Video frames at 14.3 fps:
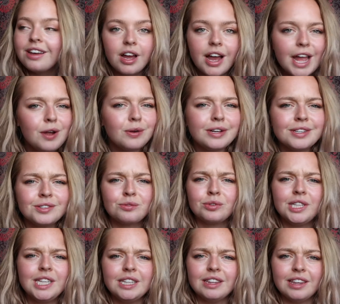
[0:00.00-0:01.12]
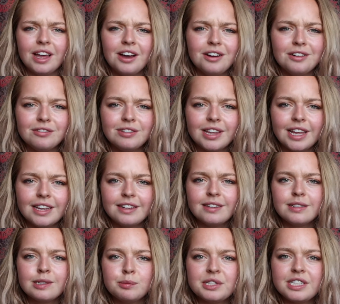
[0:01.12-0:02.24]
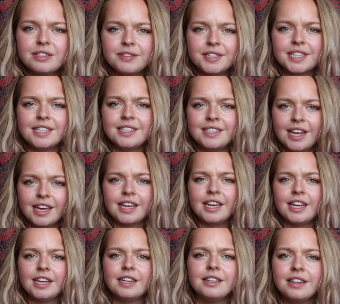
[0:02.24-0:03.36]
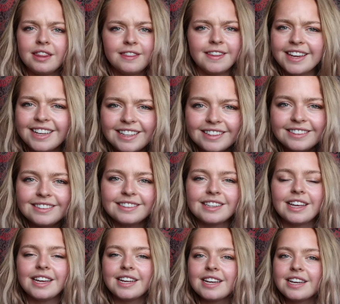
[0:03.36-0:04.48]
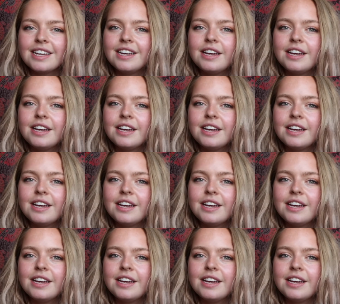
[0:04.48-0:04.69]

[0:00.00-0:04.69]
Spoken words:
I always really love like specific decade things, like,